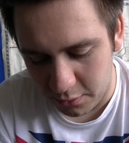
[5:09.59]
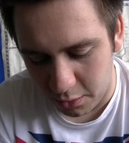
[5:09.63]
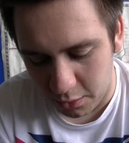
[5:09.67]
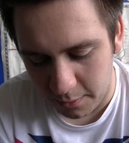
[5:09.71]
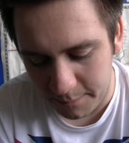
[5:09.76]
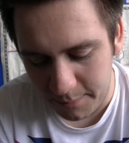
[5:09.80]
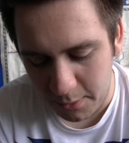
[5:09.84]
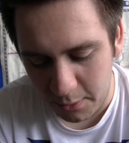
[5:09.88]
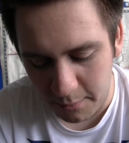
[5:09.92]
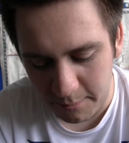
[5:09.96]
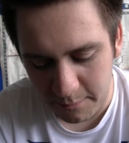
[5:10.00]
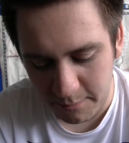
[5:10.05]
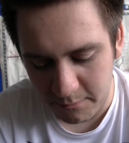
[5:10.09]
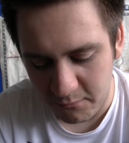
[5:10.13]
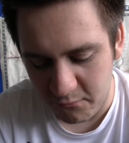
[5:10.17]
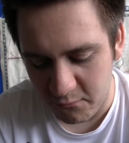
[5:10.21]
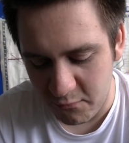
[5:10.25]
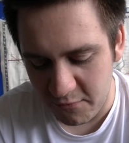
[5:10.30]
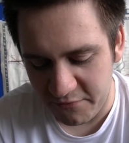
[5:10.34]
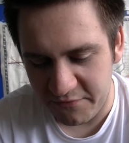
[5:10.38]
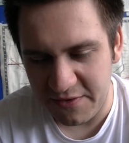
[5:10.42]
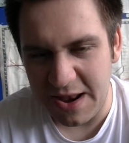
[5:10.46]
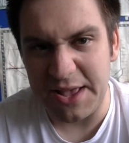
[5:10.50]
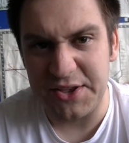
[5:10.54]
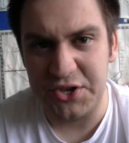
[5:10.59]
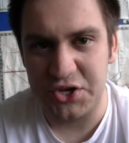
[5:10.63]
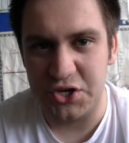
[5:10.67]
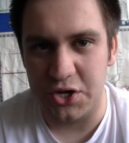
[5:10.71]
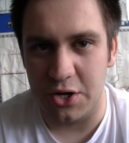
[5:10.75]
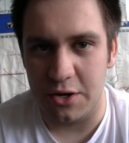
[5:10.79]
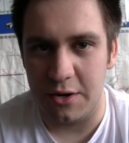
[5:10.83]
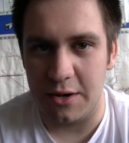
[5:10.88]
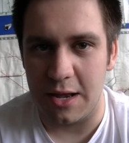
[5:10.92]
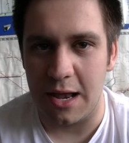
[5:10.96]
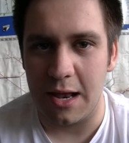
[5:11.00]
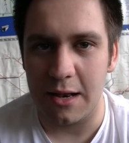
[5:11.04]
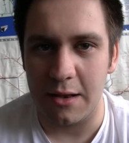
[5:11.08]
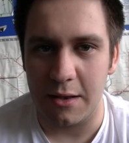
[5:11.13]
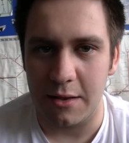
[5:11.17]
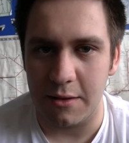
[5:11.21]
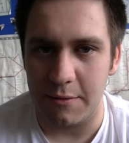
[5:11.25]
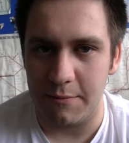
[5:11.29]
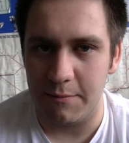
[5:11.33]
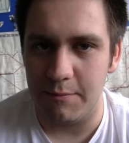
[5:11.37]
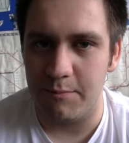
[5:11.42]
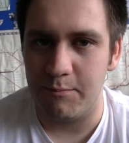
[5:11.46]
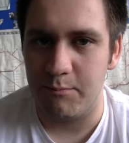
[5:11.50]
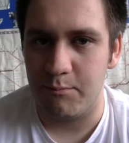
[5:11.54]
upon reflection,
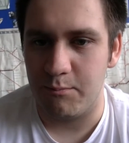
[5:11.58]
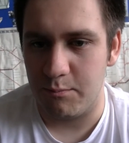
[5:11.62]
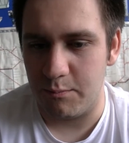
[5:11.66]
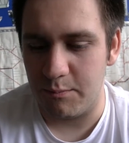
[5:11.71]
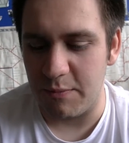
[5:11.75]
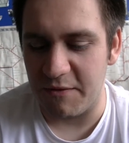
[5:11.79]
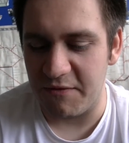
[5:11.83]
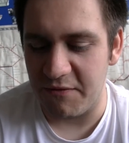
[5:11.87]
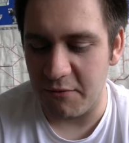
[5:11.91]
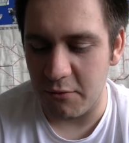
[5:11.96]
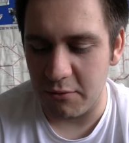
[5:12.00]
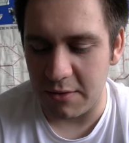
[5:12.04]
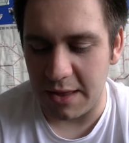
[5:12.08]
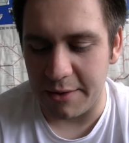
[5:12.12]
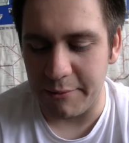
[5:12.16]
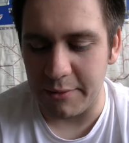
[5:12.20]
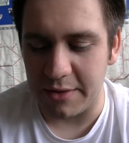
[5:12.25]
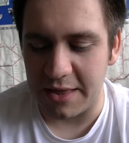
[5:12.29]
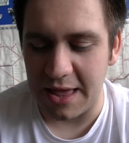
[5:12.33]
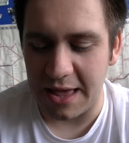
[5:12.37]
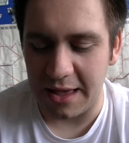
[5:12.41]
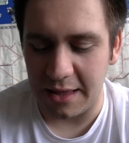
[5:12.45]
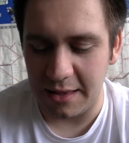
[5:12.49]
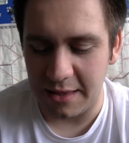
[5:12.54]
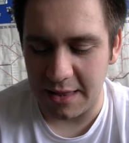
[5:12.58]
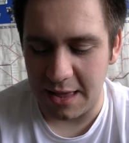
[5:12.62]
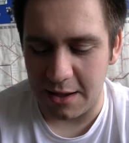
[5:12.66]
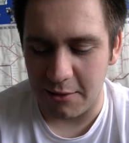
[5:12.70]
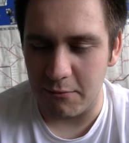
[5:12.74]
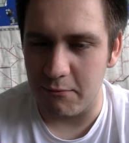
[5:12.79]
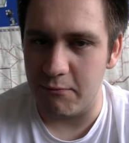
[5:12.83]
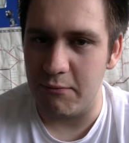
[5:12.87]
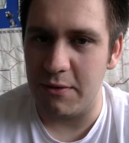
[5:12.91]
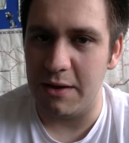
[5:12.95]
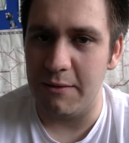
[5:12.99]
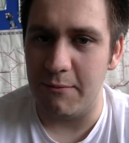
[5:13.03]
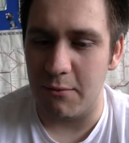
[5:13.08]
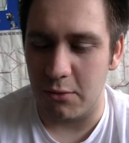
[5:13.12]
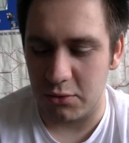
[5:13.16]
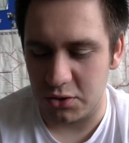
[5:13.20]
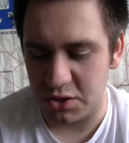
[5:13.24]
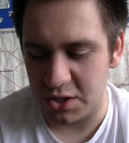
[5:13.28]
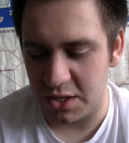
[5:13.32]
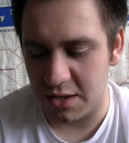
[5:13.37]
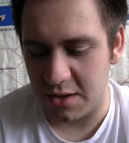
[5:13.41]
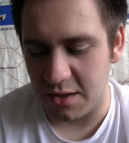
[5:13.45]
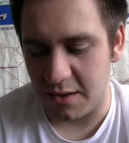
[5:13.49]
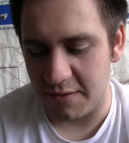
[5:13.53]
and before they were taken down with
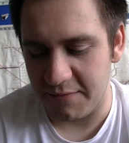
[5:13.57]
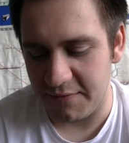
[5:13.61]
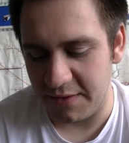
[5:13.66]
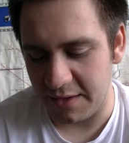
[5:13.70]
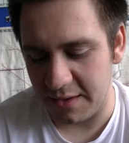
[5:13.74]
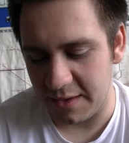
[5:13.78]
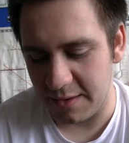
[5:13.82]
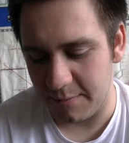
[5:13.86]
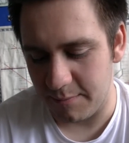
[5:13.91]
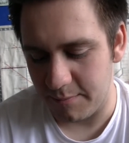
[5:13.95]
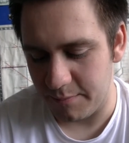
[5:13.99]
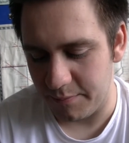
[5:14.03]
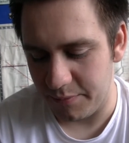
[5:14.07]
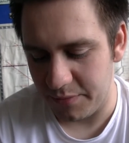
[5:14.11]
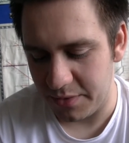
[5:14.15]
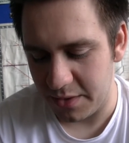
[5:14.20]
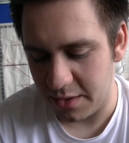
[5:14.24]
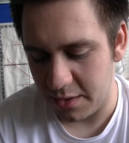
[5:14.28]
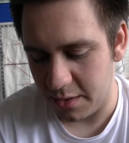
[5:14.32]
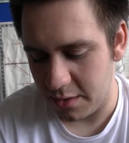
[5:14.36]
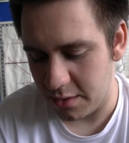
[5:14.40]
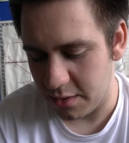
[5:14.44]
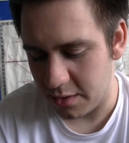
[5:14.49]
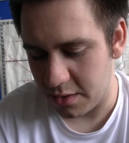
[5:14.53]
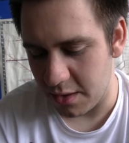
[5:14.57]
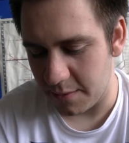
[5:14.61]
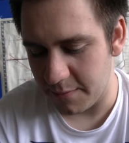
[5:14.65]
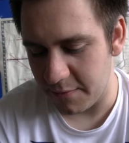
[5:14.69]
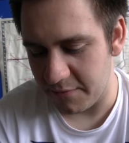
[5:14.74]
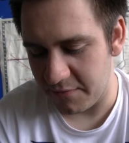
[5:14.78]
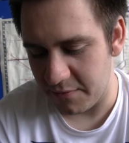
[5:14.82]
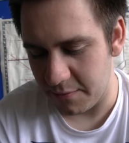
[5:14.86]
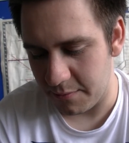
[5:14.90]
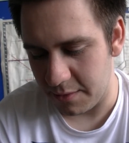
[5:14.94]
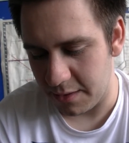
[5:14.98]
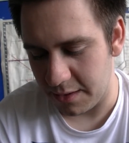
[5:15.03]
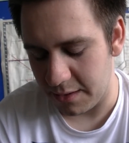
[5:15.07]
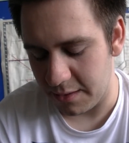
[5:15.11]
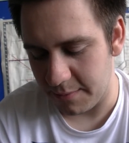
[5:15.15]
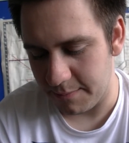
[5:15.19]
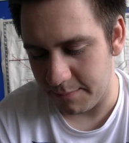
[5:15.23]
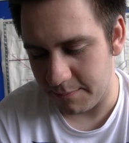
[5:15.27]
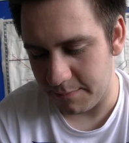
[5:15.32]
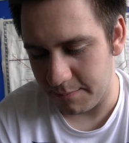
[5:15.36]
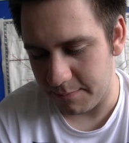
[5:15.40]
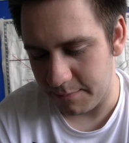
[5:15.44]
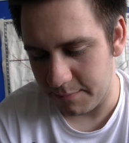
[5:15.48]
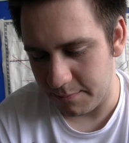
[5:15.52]
rewatches, I think some of them, like the
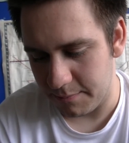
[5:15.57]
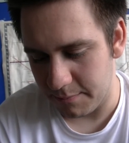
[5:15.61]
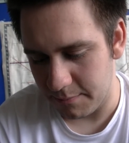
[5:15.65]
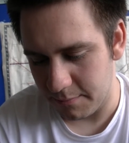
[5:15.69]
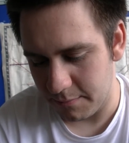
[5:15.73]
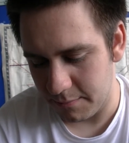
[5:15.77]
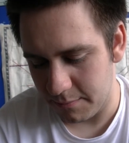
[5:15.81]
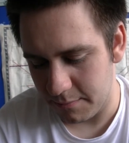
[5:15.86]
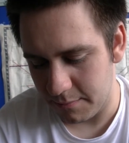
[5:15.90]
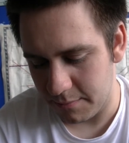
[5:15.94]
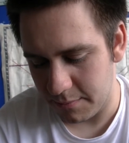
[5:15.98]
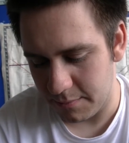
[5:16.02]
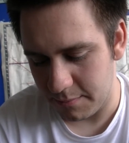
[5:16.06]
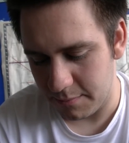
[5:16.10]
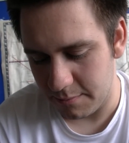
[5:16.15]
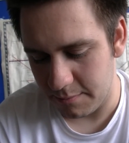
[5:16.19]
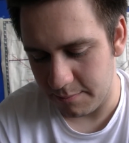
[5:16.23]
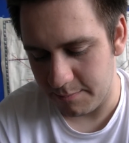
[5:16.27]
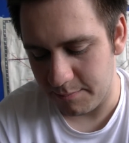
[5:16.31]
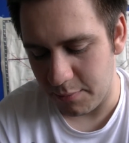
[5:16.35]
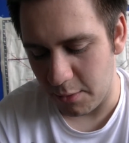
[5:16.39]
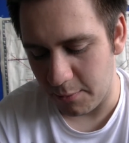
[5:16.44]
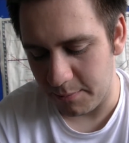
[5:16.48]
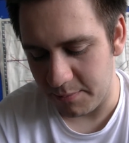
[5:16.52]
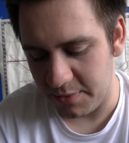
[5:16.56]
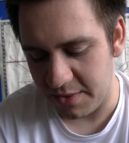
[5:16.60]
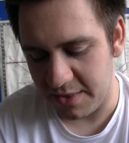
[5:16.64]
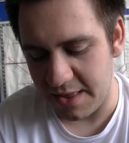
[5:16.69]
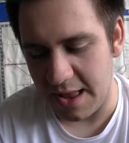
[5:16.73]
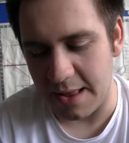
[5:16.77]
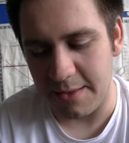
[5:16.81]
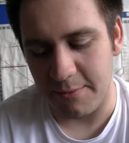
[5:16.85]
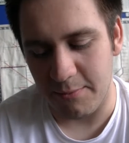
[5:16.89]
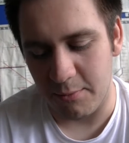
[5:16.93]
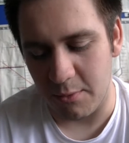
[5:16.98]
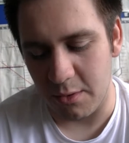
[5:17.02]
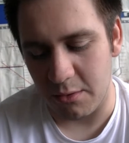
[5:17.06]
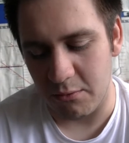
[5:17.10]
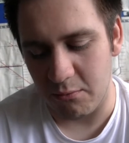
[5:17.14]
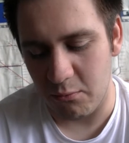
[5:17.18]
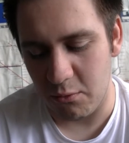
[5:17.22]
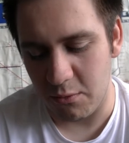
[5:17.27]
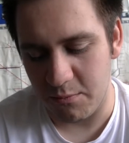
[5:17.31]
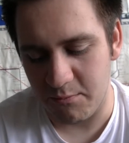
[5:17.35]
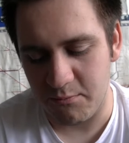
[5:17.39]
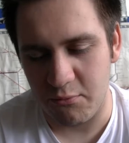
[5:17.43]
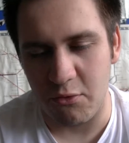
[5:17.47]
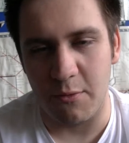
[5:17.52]
Bob's Dead one,
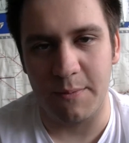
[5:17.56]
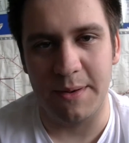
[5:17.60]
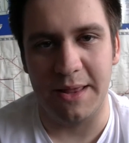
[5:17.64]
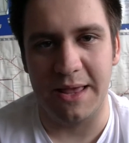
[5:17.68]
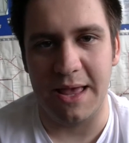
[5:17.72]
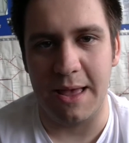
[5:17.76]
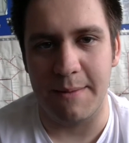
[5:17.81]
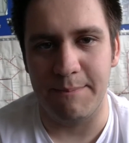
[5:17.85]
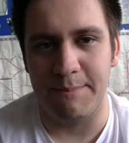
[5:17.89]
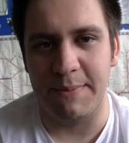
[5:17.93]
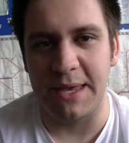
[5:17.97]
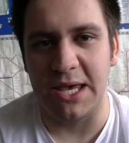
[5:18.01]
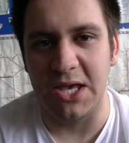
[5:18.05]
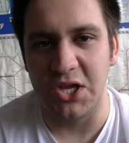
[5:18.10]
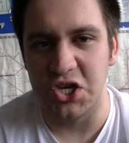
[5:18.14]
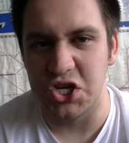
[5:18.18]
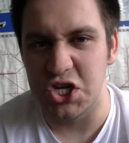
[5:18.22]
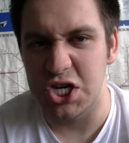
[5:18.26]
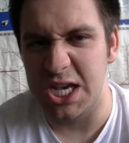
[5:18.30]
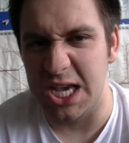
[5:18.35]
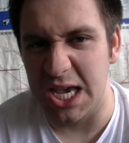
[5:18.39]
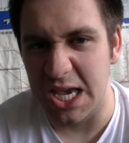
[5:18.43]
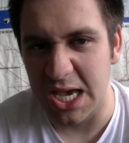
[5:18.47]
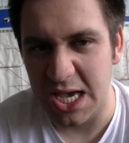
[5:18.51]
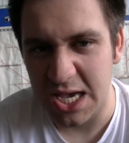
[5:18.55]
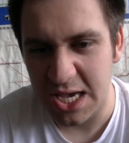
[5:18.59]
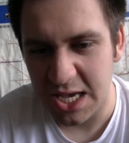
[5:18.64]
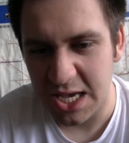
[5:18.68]
would probably get PG